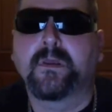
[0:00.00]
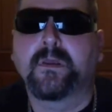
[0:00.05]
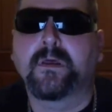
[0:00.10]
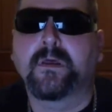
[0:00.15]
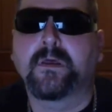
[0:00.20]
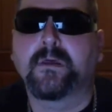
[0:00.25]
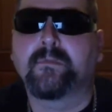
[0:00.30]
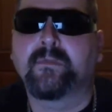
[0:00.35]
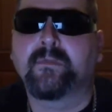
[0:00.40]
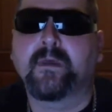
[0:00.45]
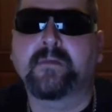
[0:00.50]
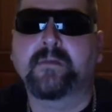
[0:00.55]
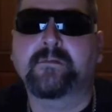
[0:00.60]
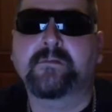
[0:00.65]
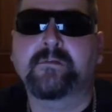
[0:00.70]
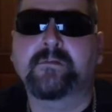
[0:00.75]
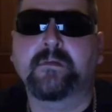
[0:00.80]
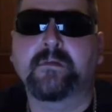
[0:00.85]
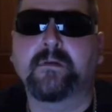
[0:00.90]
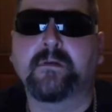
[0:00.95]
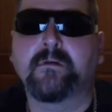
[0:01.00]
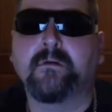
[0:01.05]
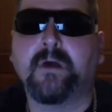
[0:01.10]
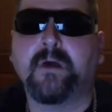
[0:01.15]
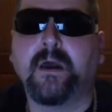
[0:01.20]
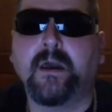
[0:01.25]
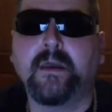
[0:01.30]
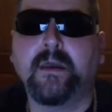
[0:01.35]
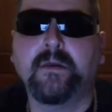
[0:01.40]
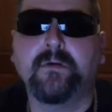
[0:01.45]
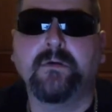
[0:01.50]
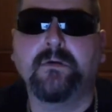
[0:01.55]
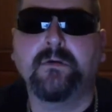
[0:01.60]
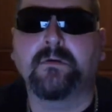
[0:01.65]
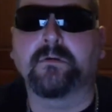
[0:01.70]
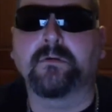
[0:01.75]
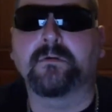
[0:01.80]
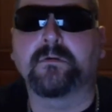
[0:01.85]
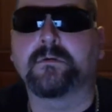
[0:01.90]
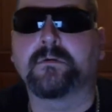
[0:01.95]
that's in Ohio
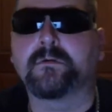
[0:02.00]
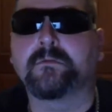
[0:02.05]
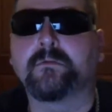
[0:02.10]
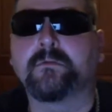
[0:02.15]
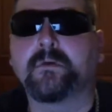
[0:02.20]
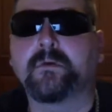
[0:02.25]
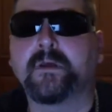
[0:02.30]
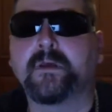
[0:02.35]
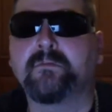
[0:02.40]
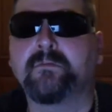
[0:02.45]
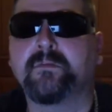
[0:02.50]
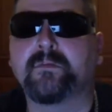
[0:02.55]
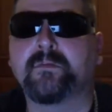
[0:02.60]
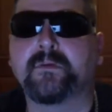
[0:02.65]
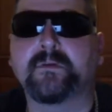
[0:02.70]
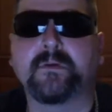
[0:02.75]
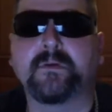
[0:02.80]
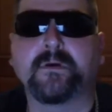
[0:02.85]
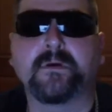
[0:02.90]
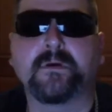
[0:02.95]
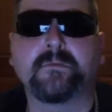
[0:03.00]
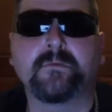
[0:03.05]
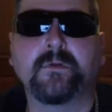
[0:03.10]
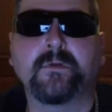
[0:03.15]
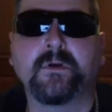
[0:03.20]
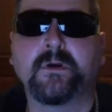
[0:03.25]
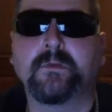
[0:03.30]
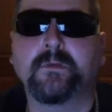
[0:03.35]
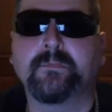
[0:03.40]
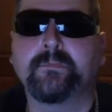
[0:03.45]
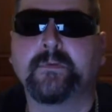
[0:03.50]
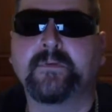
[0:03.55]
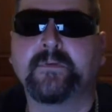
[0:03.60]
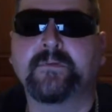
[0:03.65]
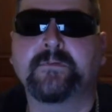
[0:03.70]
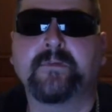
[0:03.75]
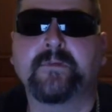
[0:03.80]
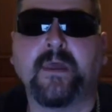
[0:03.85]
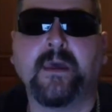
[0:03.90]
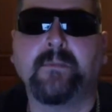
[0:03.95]
or whatever, then look up
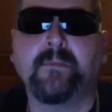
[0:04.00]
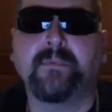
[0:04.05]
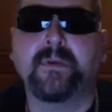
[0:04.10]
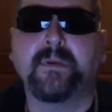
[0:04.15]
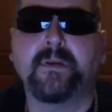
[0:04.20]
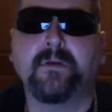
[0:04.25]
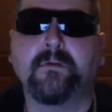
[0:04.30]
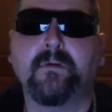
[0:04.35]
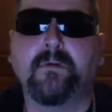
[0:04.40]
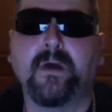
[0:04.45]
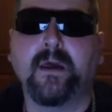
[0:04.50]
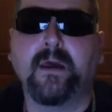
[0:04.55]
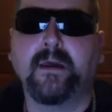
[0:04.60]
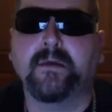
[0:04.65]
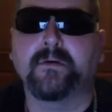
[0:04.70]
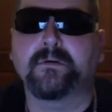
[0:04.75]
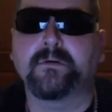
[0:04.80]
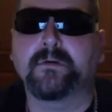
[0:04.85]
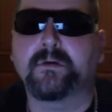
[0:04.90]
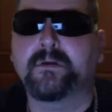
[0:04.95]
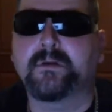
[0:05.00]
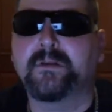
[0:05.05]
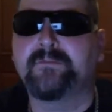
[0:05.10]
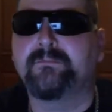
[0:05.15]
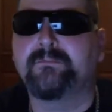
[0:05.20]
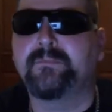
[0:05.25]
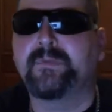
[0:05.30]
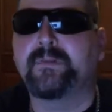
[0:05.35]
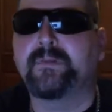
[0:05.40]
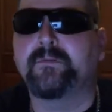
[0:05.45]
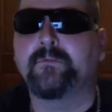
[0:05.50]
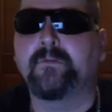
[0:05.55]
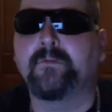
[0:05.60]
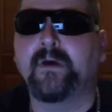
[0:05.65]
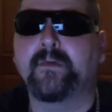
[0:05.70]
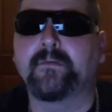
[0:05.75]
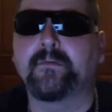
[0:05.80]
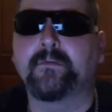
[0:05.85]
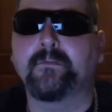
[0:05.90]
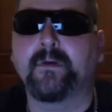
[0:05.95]
what's happening in Ohio. Could even be the
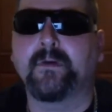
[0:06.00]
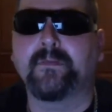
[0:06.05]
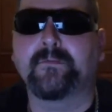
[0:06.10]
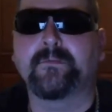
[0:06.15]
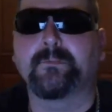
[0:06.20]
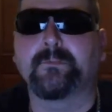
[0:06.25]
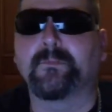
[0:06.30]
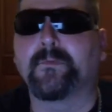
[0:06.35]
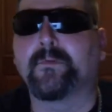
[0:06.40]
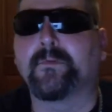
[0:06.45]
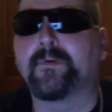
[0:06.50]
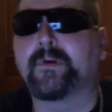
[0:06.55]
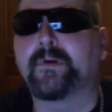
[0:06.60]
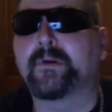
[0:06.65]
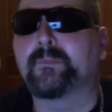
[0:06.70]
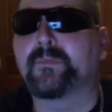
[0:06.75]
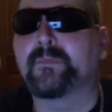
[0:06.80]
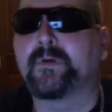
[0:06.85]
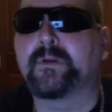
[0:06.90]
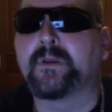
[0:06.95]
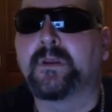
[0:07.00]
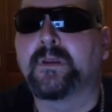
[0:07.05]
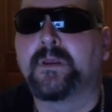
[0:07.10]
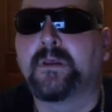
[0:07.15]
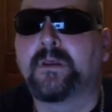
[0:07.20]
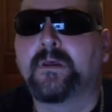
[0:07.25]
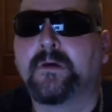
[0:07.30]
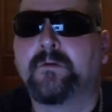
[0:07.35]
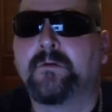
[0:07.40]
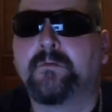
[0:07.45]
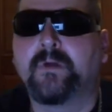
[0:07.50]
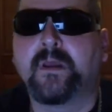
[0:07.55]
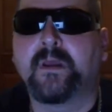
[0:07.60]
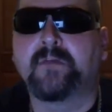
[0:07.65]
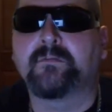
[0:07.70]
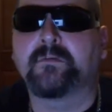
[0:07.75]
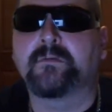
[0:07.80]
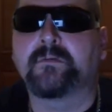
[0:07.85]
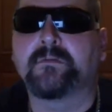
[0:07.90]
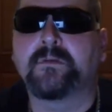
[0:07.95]
weather. Weather's boring, but
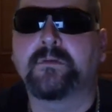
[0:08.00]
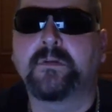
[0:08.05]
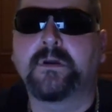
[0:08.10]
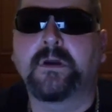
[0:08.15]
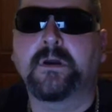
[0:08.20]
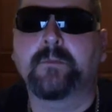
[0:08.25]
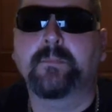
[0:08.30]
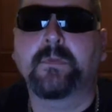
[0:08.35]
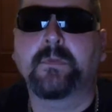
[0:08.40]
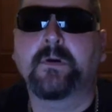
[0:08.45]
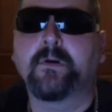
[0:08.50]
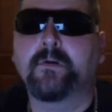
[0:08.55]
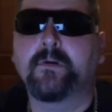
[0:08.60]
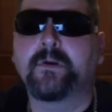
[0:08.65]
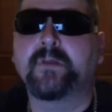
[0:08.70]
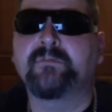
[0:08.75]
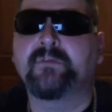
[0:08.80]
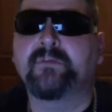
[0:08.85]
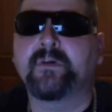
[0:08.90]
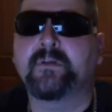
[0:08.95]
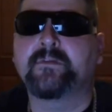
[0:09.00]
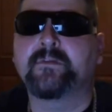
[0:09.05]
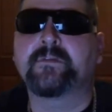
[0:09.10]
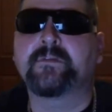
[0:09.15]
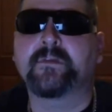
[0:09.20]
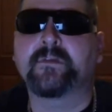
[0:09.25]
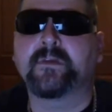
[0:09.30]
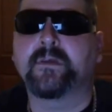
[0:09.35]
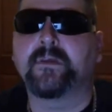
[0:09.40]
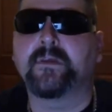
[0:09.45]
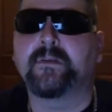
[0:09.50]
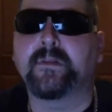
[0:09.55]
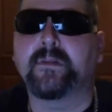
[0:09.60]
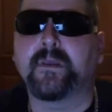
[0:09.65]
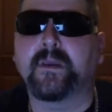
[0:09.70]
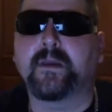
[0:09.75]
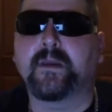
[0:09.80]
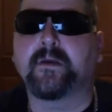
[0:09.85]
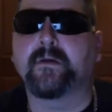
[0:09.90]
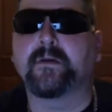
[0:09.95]
whatever. Look up current events in
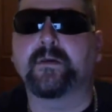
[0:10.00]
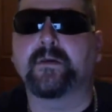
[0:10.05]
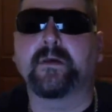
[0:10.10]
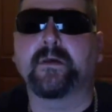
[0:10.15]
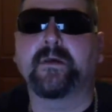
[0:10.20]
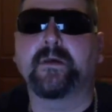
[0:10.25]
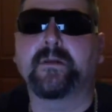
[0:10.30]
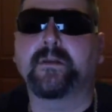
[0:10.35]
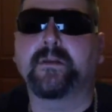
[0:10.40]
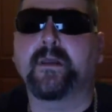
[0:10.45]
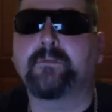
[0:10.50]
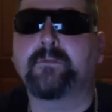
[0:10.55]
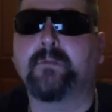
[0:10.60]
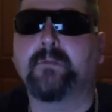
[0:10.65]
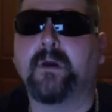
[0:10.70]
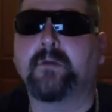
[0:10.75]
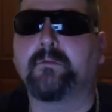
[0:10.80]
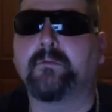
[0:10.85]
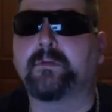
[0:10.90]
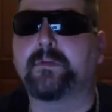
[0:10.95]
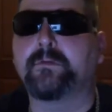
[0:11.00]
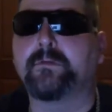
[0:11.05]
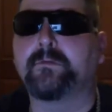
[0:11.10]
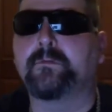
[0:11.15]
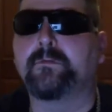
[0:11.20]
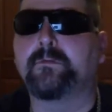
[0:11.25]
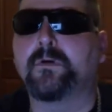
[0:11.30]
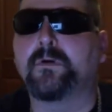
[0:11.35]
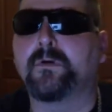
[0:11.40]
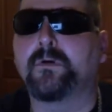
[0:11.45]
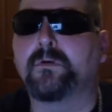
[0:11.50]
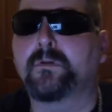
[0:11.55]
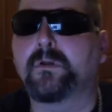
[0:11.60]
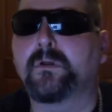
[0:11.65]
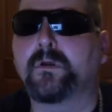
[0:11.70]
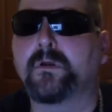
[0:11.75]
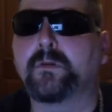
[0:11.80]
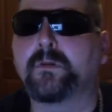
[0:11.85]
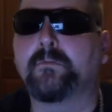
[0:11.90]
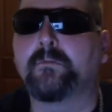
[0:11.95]
the area, and that's why when you do cold
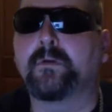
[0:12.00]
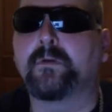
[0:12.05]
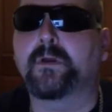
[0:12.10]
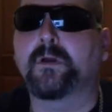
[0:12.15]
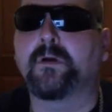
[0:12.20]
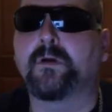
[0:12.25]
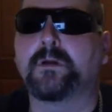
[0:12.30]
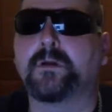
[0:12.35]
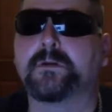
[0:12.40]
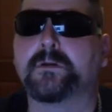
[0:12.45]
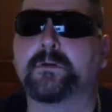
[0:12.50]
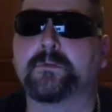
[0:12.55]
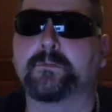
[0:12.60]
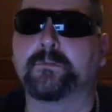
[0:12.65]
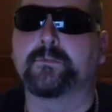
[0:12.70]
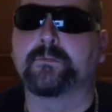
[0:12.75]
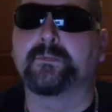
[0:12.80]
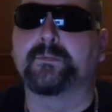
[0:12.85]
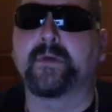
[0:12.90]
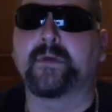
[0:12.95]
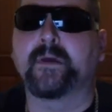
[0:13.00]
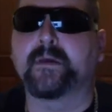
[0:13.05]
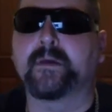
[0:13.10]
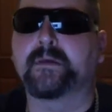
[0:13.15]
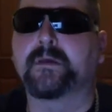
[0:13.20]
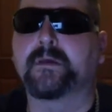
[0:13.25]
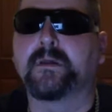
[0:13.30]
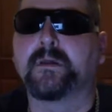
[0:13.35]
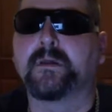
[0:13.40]
call, you want to call a group like,